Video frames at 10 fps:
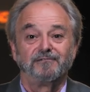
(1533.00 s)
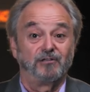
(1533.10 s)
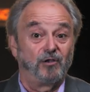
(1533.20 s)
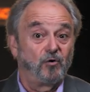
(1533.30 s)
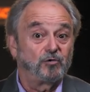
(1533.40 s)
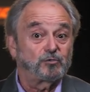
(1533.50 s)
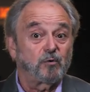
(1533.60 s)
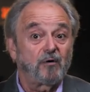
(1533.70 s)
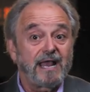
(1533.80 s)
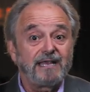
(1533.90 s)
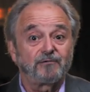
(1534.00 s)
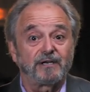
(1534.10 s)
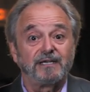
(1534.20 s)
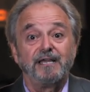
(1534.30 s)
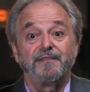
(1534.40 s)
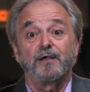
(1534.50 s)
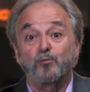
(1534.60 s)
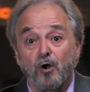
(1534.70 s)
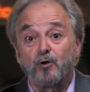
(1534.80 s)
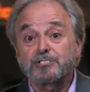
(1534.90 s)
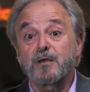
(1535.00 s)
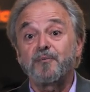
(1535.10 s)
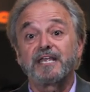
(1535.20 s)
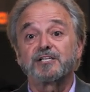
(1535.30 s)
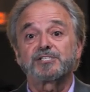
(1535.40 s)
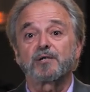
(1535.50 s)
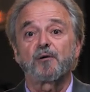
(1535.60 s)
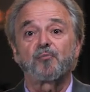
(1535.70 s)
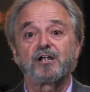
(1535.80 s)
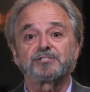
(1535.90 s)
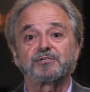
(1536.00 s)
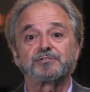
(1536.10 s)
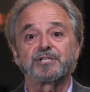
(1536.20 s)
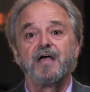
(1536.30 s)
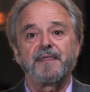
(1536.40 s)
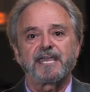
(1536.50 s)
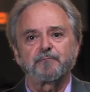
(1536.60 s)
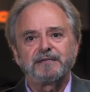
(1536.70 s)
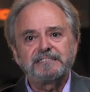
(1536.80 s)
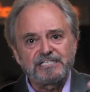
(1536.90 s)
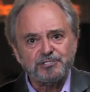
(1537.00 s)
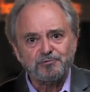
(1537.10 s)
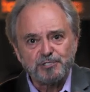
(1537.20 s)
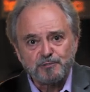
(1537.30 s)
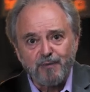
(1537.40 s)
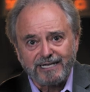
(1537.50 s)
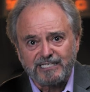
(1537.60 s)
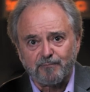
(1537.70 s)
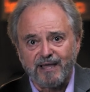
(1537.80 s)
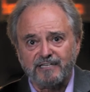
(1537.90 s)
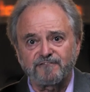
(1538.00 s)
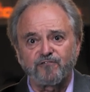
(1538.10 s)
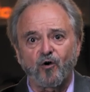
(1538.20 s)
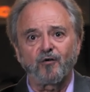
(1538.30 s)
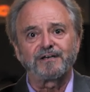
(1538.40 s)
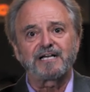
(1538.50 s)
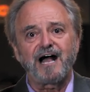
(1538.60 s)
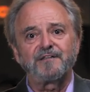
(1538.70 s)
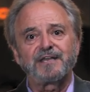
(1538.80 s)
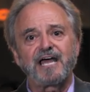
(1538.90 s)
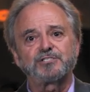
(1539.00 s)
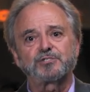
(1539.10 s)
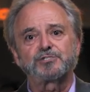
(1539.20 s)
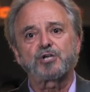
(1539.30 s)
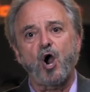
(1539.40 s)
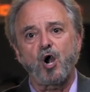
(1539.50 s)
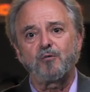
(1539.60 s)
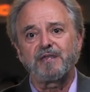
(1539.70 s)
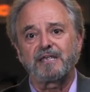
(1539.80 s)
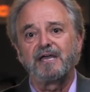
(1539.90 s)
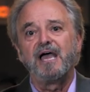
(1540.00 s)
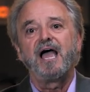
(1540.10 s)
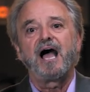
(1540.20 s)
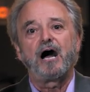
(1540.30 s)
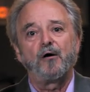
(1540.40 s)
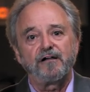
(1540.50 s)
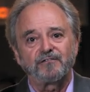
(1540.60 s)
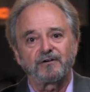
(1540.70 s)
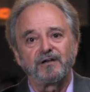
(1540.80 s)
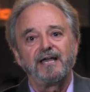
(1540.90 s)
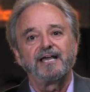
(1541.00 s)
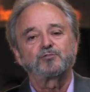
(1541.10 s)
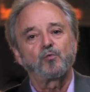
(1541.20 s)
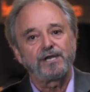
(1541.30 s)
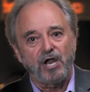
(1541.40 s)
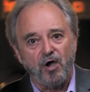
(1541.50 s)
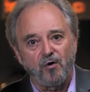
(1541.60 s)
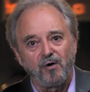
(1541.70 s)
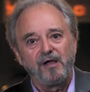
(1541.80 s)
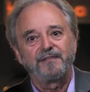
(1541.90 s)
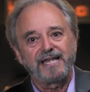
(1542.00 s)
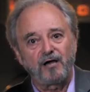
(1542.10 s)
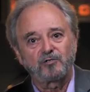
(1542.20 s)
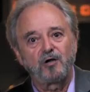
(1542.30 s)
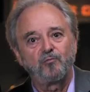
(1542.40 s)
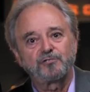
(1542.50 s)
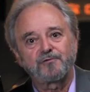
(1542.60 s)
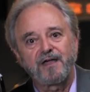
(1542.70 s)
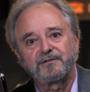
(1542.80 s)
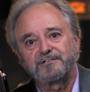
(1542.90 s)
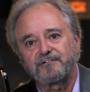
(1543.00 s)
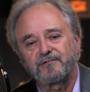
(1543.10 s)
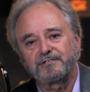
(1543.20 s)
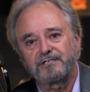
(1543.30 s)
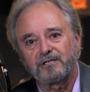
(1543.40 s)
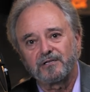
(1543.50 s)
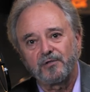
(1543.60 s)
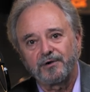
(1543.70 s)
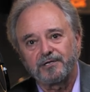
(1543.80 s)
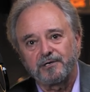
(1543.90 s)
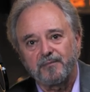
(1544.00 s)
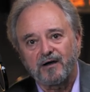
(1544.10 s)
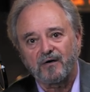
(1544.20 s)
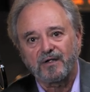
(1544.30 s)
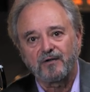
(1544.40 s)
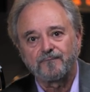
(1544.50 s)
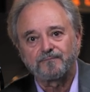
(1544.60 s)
The locals were angry. They rose up against their oppressors. They had been disrespected by the foreign colonizer's army. However, as we know, the outcome was rather different in colonial America.